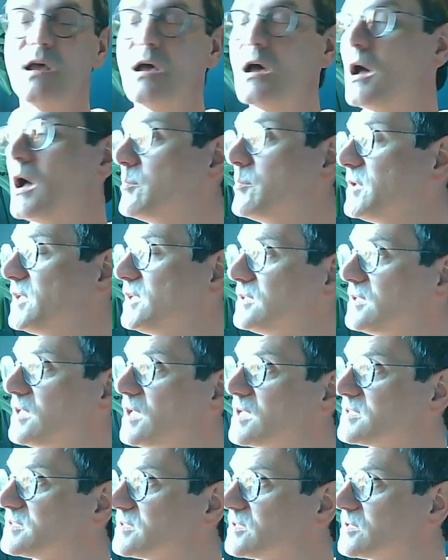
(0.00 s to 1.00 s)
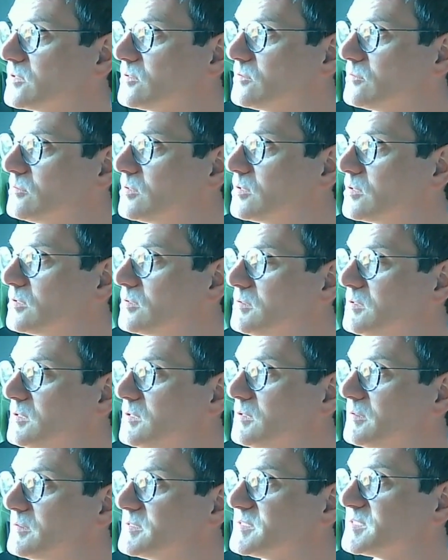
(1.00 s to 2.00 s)
I mean, yeah, so
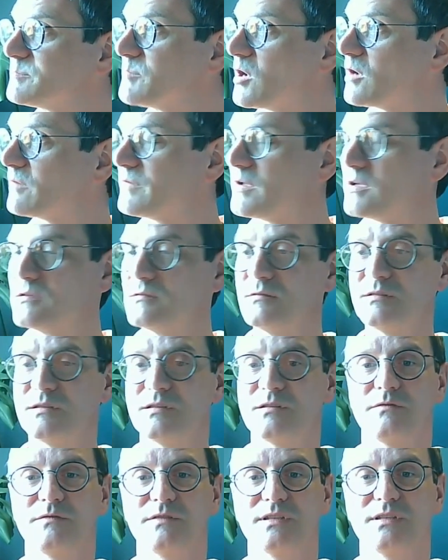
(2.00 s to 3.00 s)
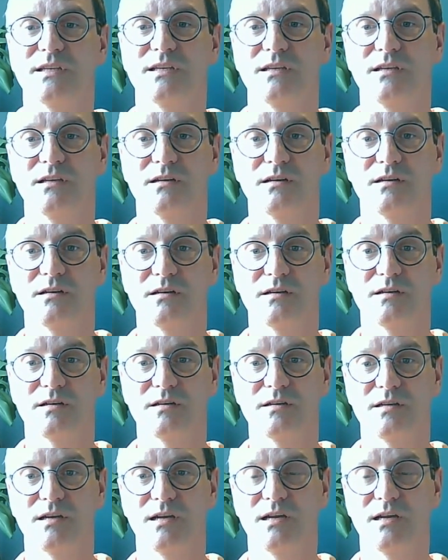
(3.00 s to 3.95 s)
smartphones obviously are